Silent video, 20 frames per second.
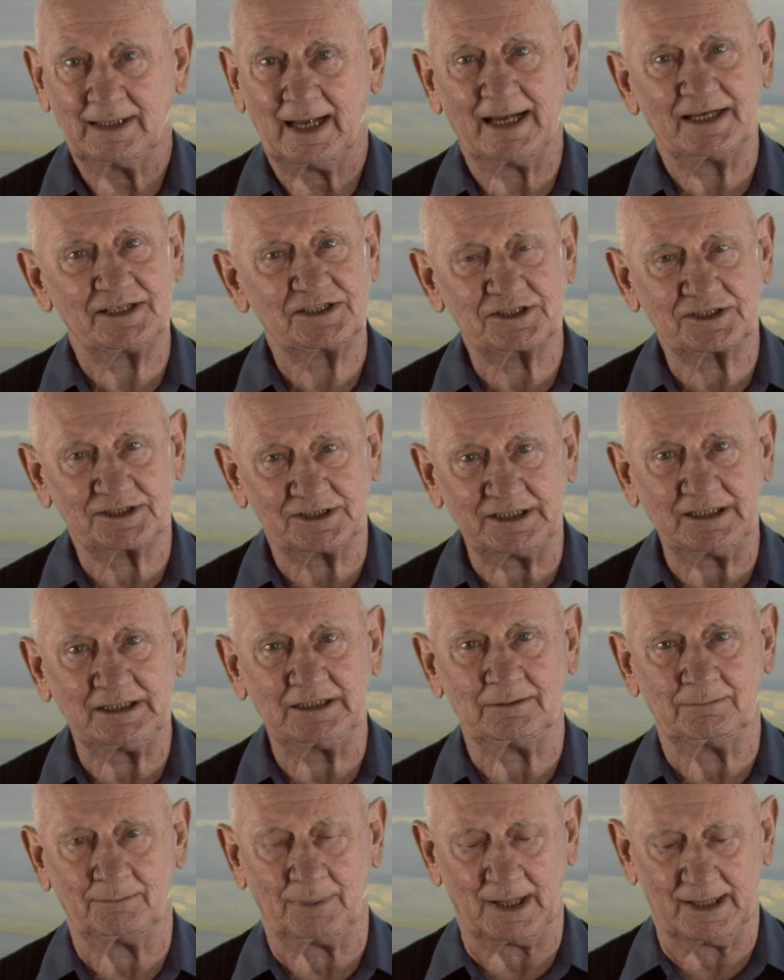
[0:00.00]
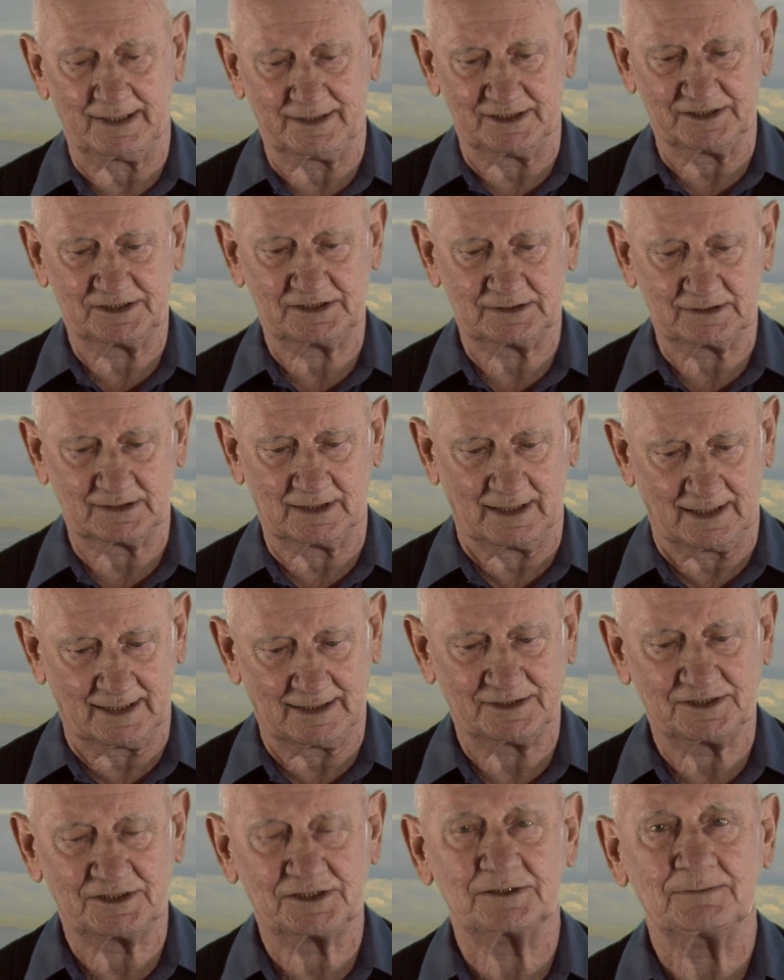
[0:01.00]
As seen by this
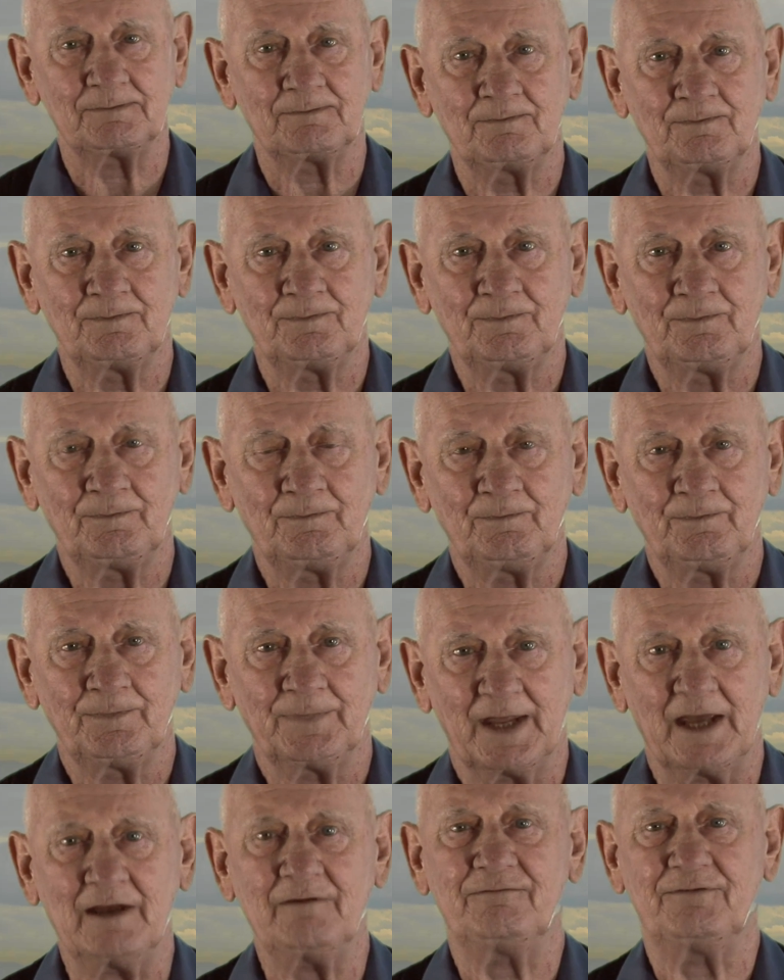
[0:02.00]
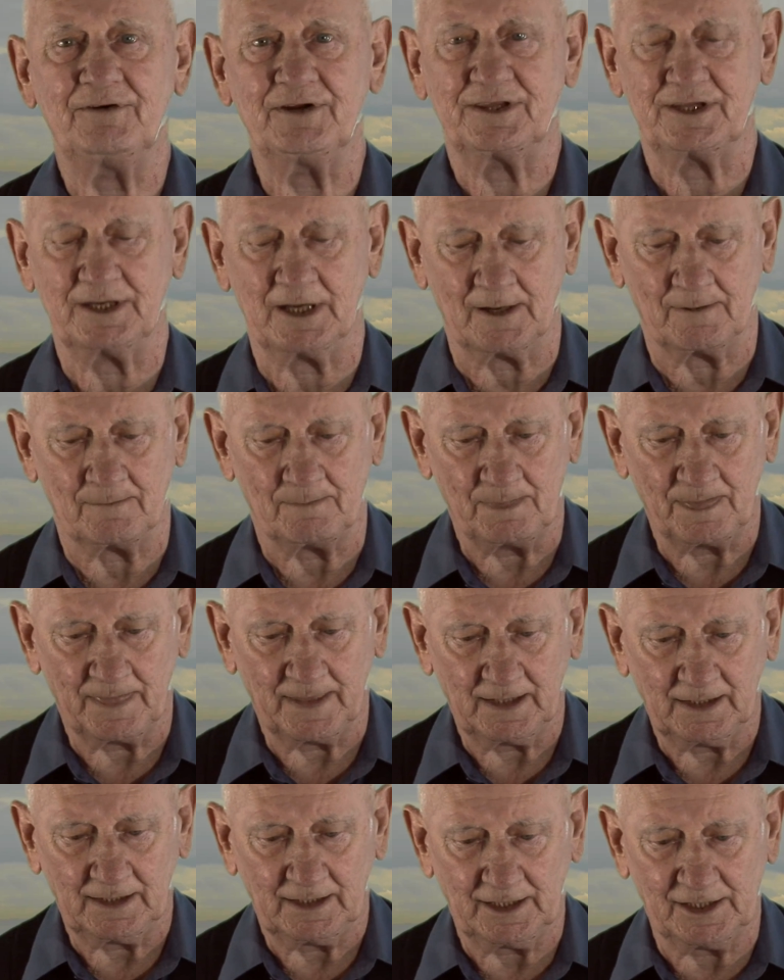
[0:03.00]
glance, everything
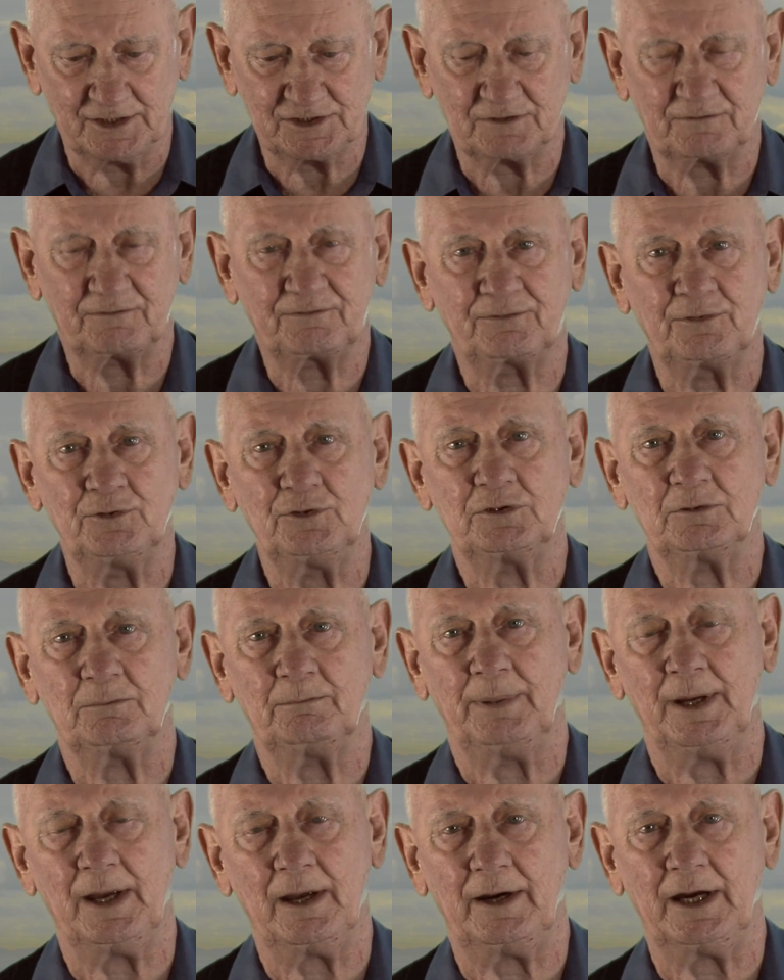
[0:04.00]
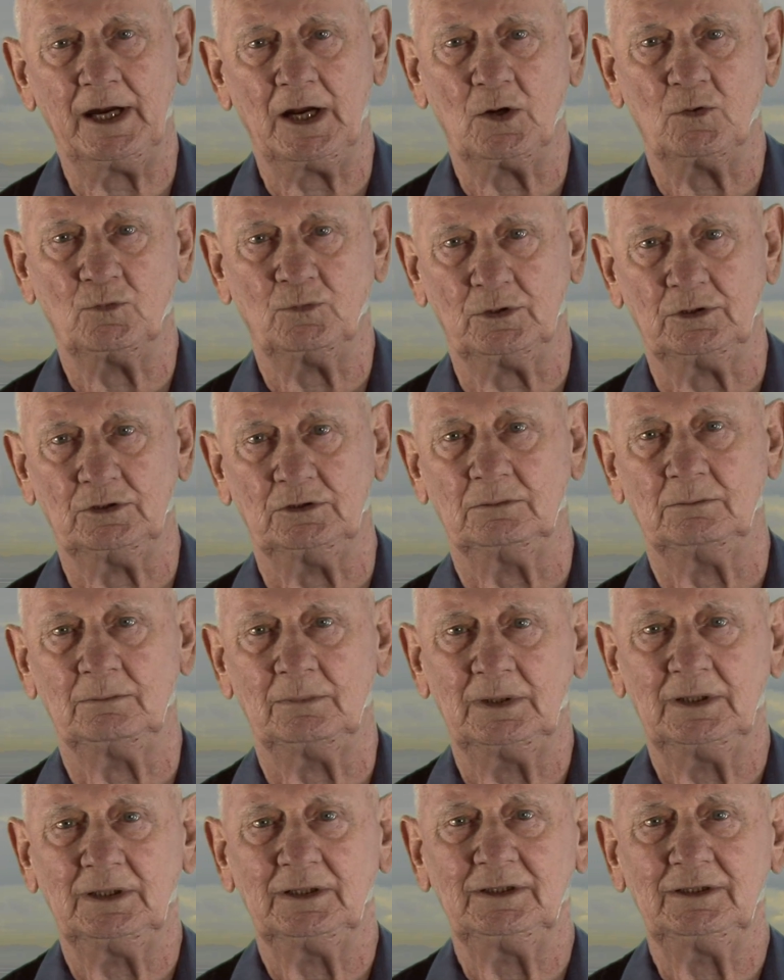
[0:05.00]
is a fruit-bearing
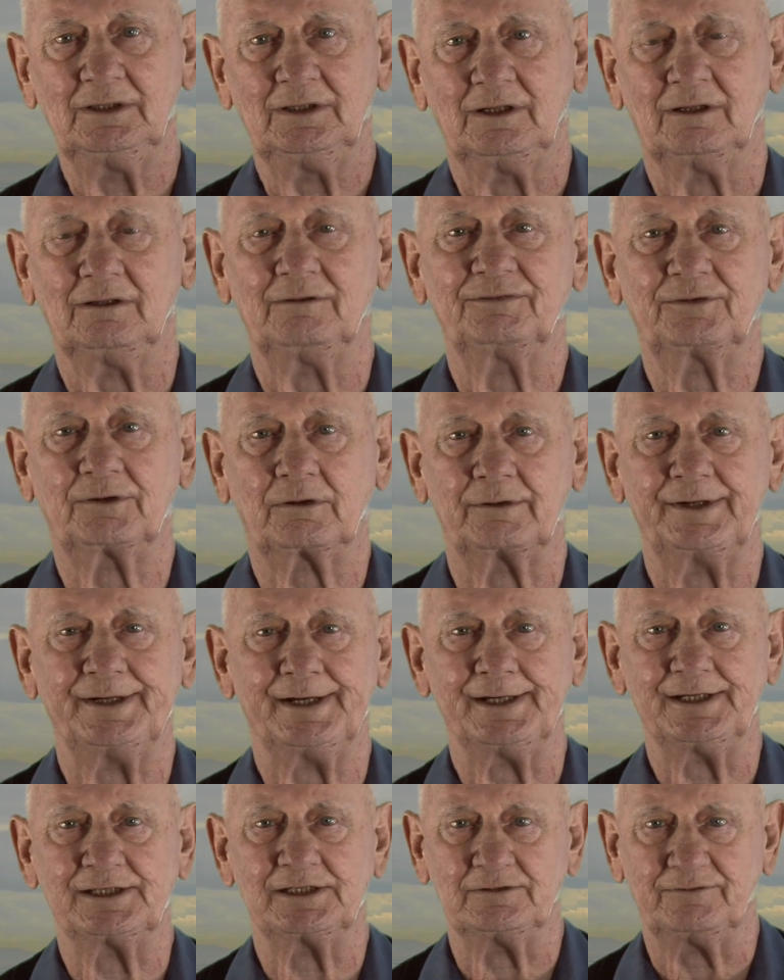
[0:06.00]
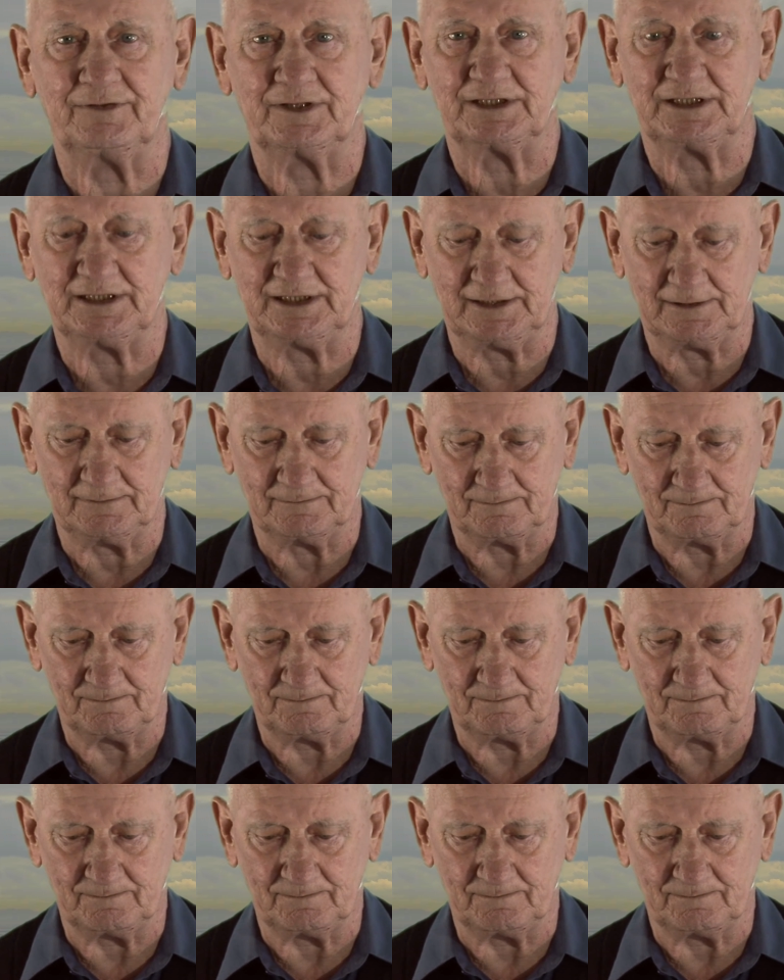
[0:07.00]
womb of creativity.